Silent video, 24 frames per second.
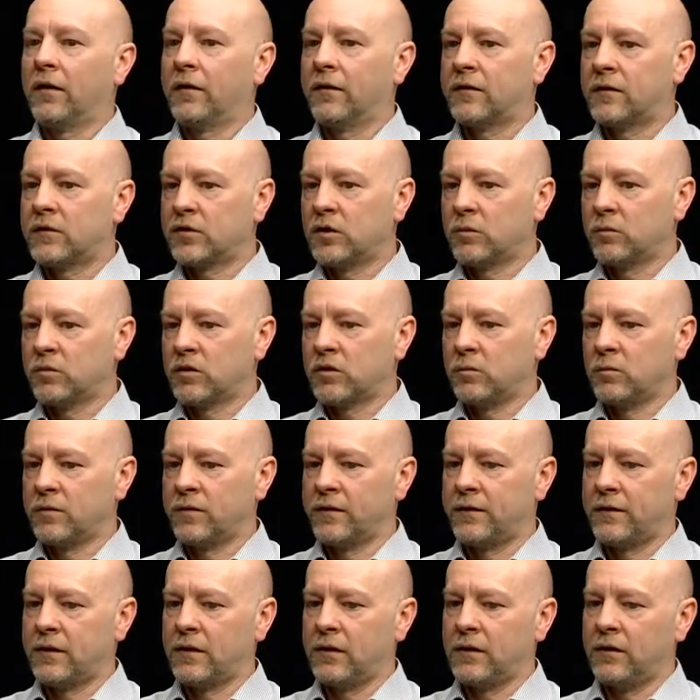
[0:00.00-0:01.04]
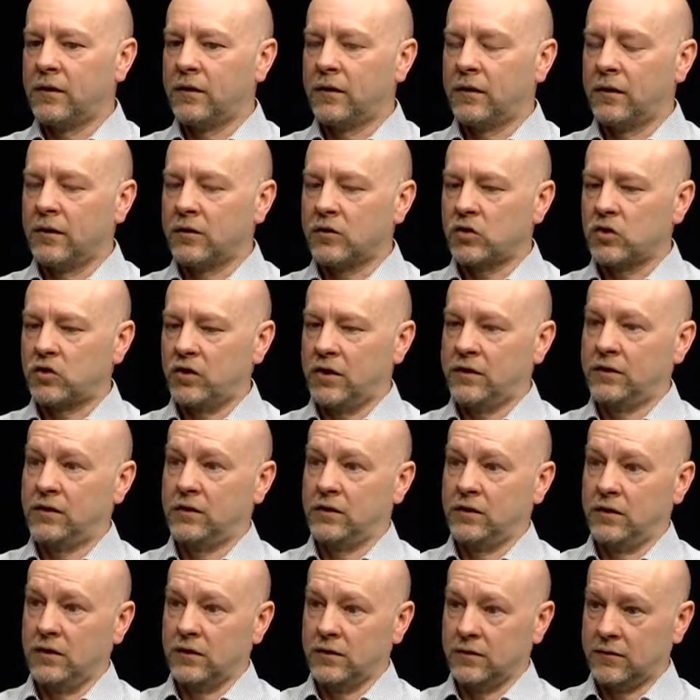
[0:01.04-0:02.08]
so, some of the uh,
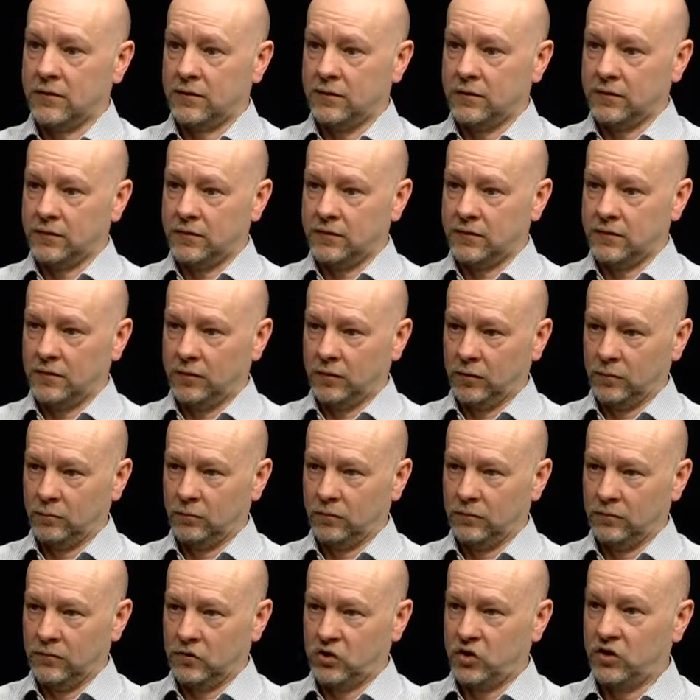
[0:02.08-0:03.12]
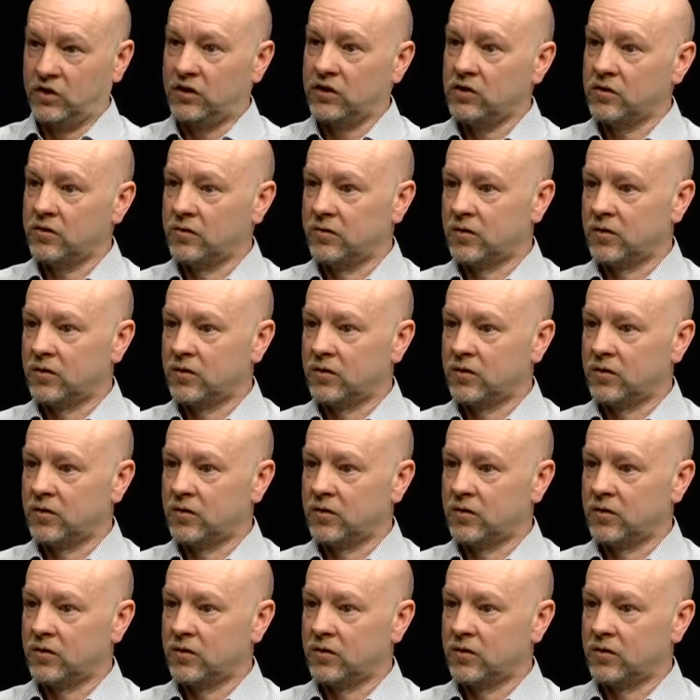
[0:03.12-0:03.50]
strategies that um, traditional